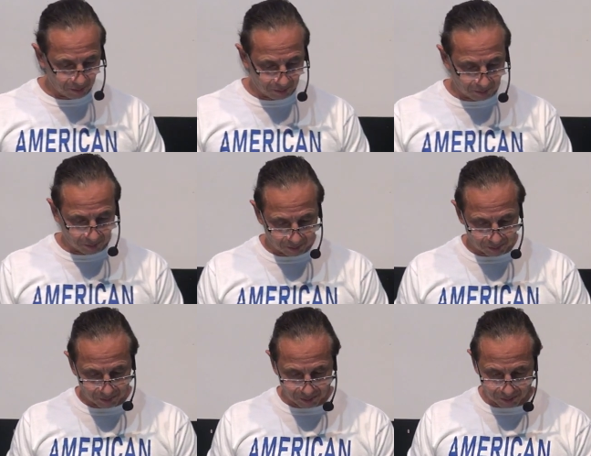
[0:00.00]

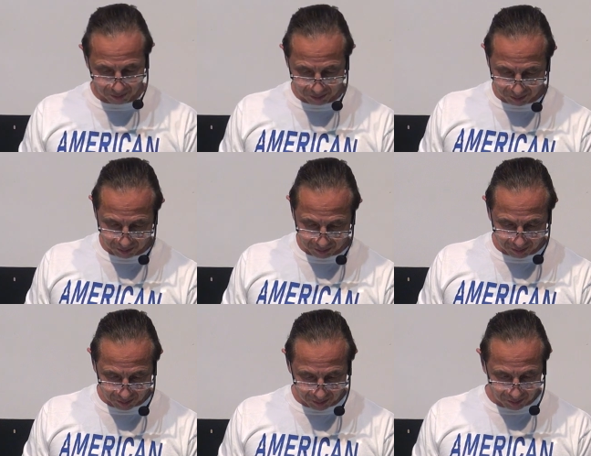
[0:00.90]

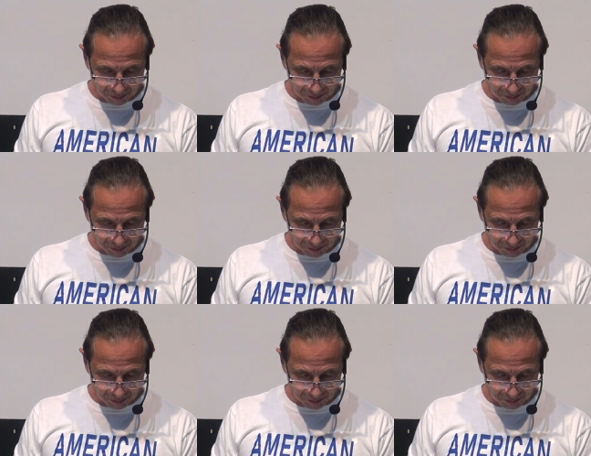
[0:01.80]
Nothing is said.